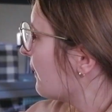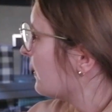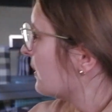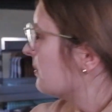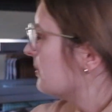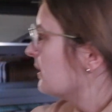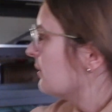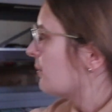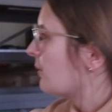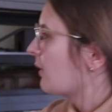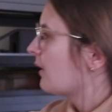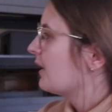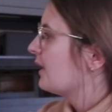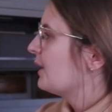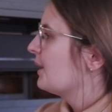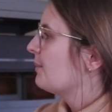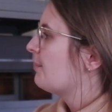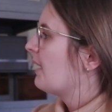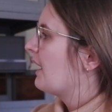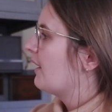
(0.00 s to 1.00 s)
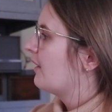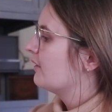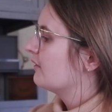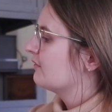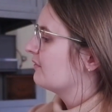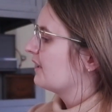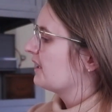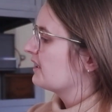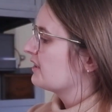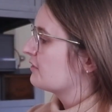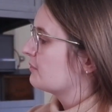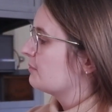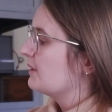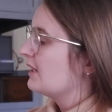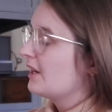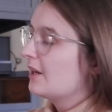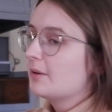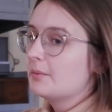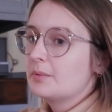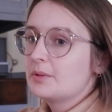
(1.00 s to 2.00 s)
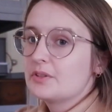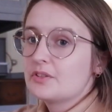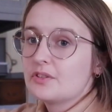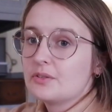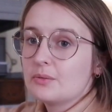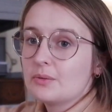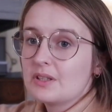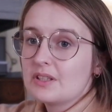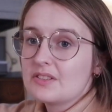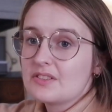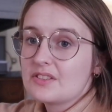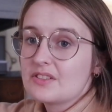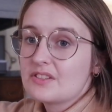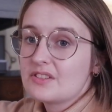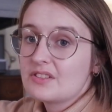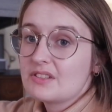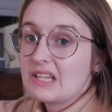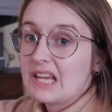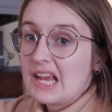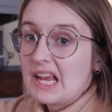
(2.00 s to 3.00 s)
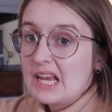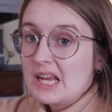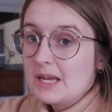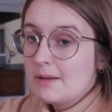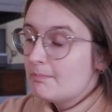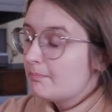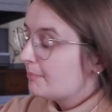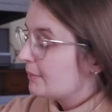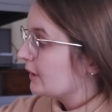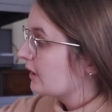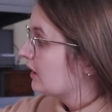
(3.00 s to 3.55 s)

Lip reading: I would be worried about ferrets being able to escape